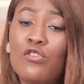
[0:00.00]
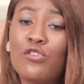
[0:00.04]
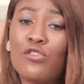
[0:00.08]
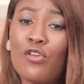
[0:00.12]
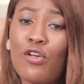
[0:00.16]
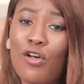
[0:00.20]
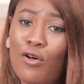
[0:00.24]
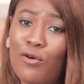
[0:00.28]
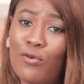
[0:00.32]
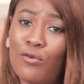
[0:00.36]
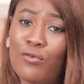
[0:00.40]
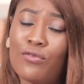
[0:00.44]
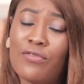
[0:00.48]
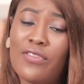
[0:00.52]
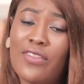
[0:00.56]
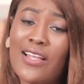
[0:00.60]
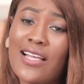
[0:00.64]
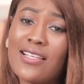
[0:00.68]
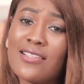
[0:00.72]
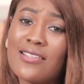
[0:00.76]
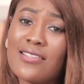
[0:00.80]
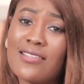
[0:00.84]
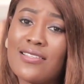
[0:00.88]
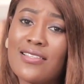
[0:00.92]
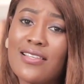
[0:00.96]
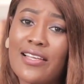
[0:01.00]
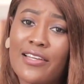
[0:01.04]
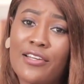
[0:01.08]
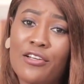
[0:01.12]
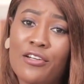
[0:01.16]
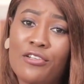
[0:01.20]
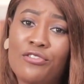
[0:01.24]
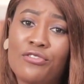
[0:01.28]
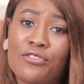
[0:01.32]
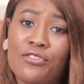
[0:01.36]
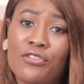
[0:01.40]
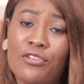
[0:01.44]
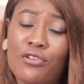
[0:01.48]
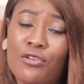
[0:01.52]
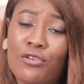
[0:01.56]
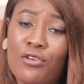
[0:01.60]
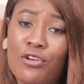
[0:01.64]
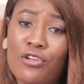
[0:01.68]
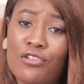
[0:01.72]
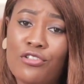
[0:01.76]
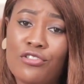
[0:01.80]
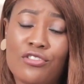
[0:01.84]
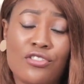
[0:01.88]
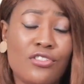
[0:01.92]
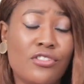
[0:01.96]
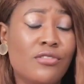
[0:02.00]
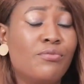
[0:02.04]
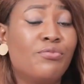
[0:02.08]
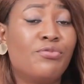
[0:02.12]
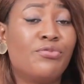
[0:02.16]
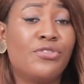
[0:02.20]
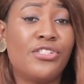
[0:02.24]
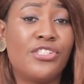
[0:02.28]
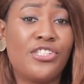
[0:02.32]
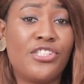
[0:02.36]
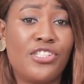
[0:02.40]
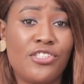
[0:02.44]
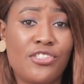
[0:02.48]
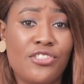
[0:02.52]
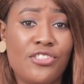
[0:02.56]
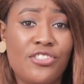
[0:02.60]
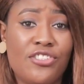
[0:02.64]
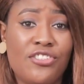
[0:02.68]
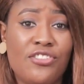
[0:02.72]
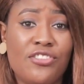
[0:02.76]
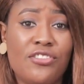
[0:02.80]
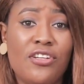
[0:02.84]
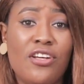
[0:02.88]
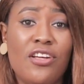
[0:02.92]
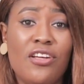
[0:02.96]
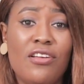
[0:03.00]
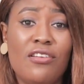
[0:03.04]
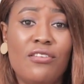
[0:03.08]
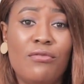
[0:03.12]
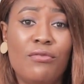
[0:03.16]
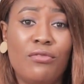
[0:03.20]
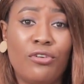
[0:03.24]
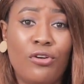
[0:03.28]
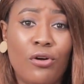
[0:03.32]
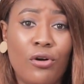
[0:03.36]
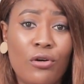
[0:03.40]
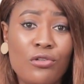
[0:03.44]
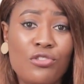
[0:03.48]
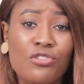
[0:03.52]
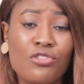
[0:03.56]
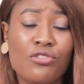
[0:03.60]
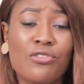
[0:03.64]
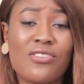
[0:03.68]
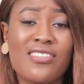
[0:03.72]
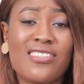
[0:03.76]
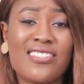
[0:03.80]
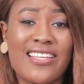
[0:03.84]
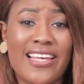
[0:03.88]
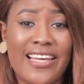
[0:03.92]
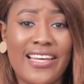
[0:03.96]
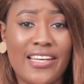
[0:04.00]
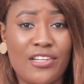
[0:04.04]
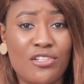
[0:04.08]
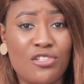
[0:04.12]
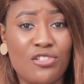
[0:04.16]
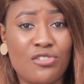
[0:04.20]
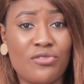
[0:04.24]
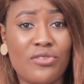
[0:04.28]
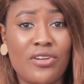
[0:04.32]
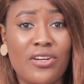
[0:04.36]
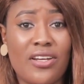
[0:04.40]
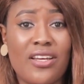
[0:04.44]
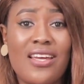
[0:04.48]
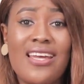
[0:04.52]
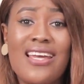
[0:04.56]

So that's the secretary of the, the British cultural secretary,